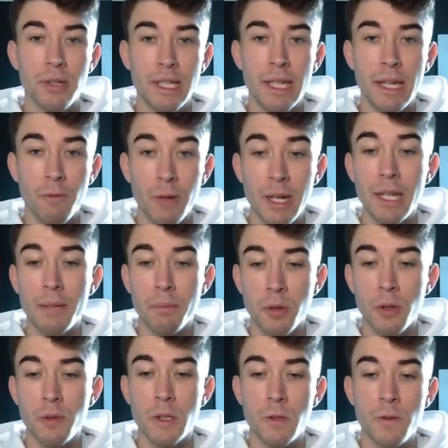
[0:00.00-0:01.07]
he really
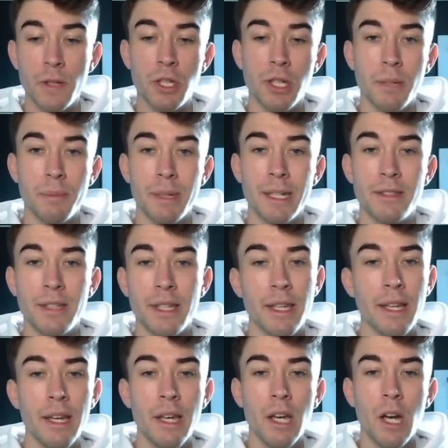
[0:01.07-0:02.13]
improved his finishing ability.
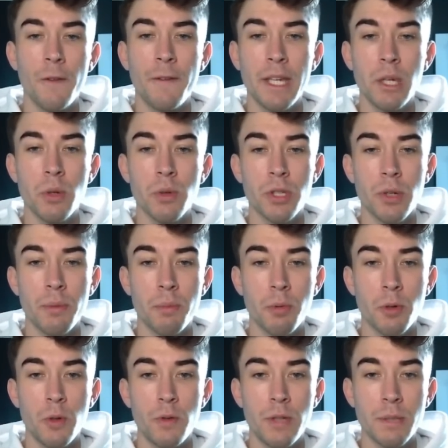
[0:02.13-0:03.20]
I think he also
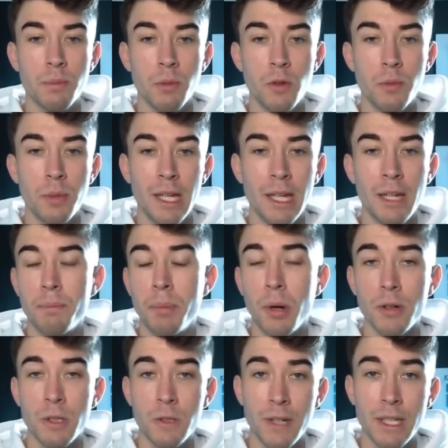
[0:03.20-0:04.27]
improved his movement in the
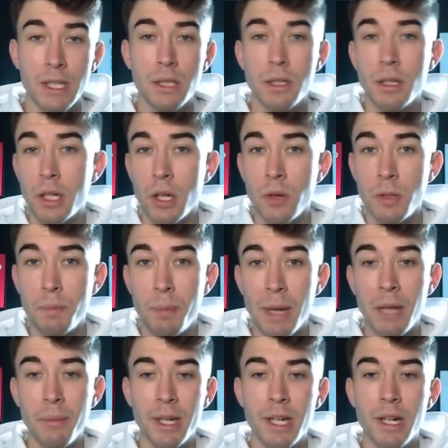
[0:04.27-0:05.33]
box thanks to the coach
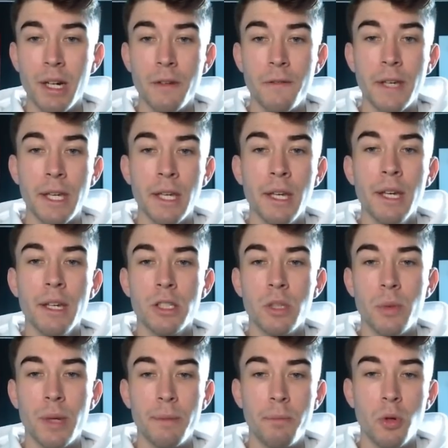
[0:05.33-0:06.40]
Benny McCarthy, so
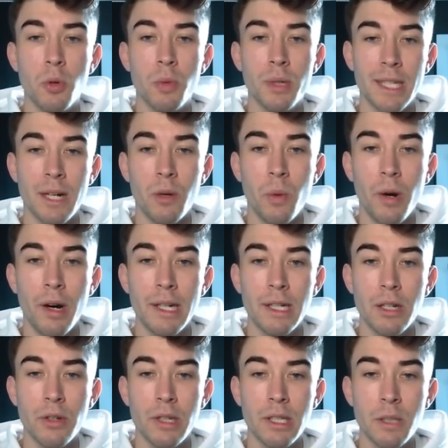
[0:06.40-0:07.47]
when the ball was out wide
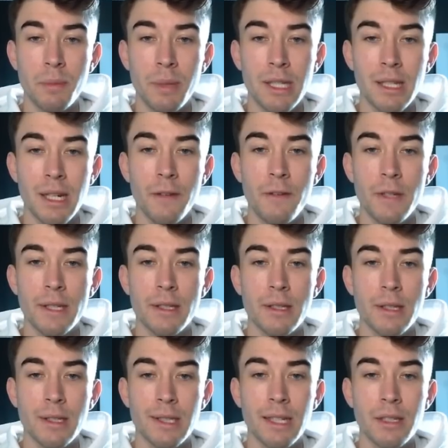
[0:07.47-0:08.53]
and looking to be delivered into
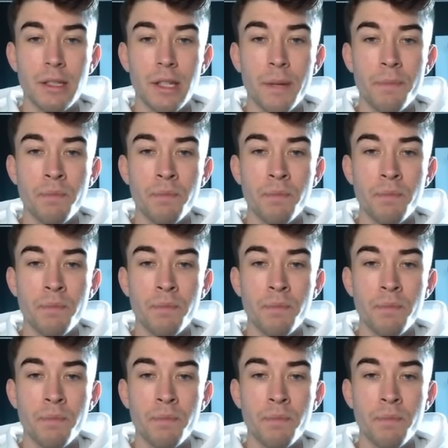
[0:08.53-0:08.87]
the centre,